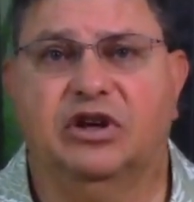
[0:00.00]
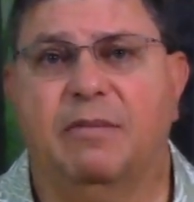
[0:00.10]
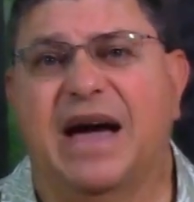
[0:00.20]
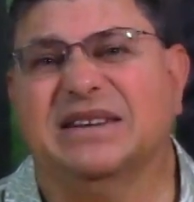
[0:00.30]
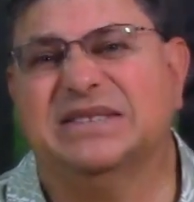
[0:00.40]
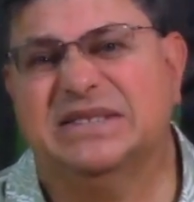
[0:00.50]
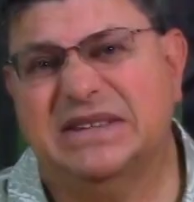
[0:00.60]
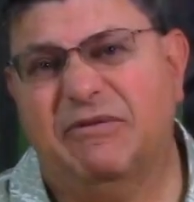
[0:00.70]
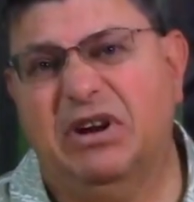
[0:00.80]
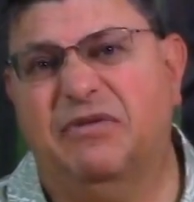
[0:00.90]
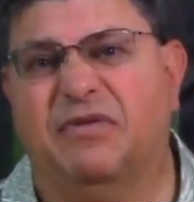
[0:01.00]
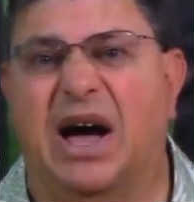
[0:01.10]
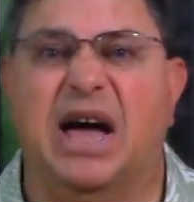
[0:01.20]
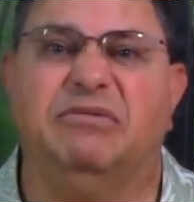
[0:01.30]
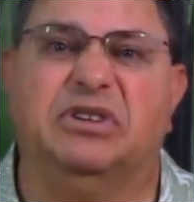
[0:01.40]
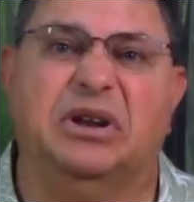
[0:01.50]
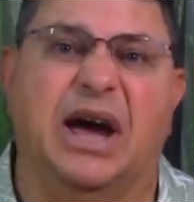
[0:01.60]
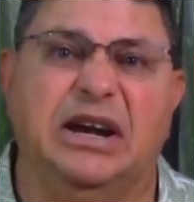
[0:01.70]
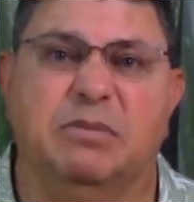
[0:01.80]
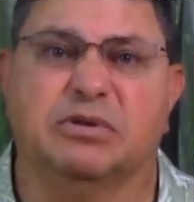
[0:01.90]
to about 75 to
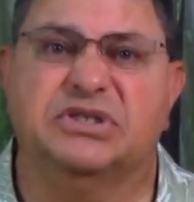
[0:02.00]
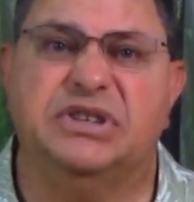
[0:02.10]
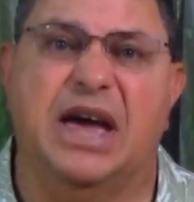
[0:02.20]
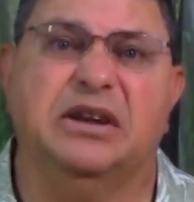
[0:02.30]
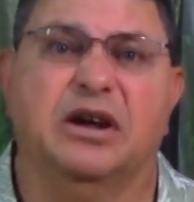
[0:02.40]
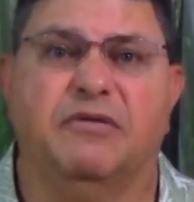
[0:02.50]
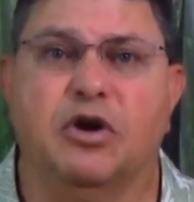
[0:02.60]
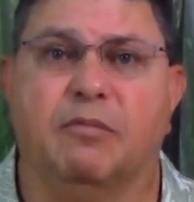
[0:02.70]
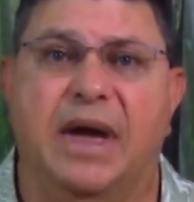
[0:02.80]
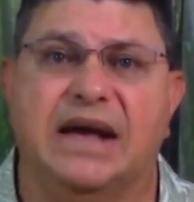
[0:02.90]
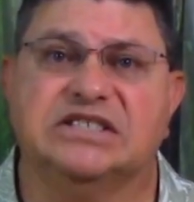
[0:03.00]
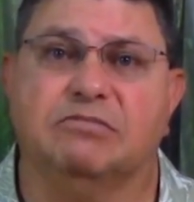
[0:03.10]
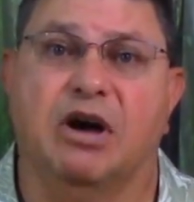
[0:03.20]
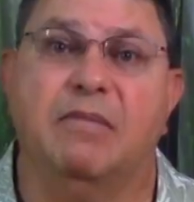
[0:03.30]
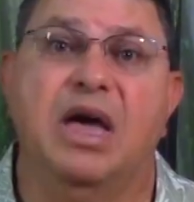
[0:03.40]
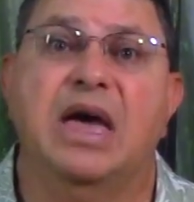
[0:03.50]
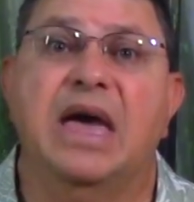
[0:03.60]
90% of their maximum,